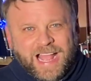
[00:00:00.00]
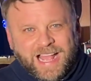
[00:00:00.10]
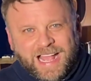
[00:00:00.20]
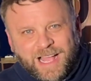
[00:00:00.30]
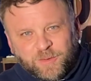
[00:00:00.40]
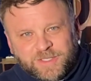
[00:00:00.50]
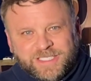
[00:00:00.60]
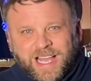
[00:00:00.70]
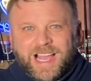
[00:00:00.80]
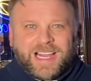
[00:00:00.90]

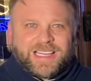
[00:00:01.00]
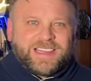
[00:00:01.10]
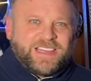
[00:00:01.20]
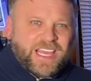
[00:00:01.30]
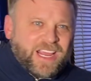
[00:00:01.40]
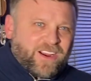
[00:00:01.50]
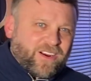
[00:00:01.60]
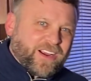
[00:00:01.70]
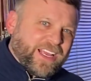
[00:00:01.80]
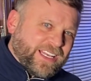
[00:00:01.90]
outside
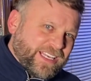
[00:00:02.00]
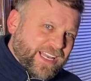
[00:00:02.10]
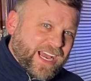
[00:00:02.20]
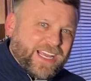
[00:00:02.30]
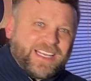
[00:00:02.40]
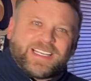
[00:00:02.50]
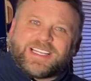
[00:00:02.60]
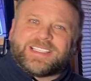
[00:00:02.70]
there at night.